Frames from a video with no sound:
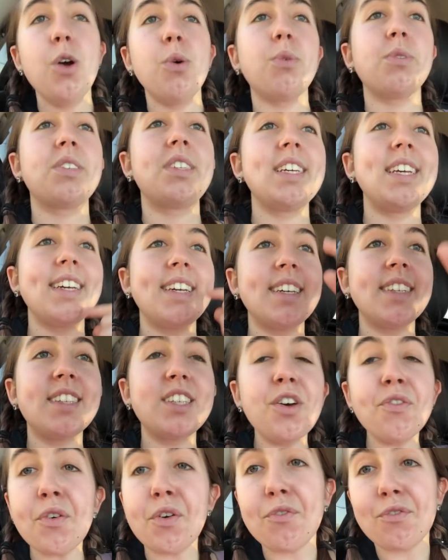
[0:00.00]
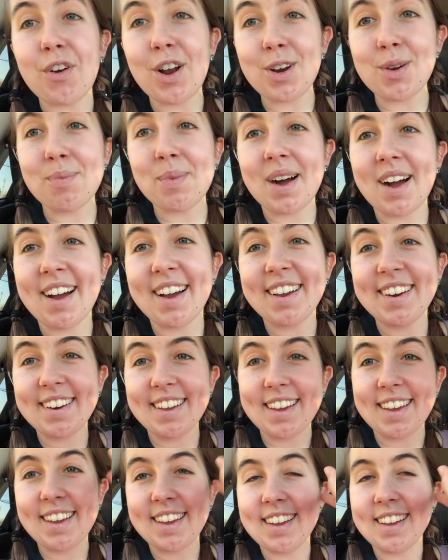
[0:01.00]
We're seeing a different friend of
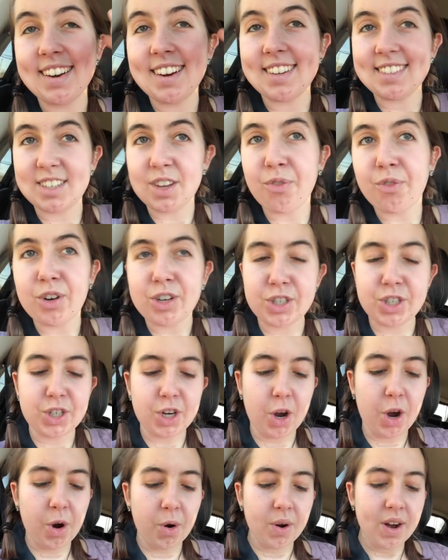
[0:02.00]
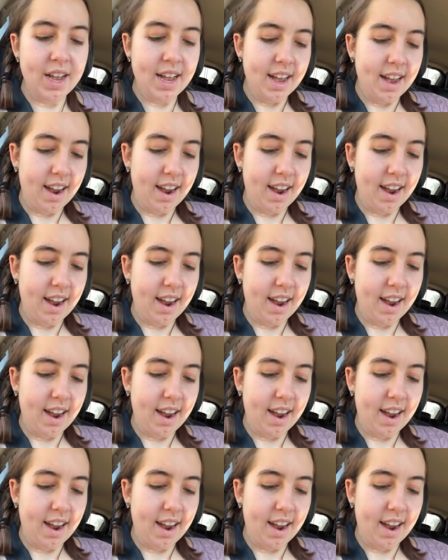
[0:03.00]
mine in a different show.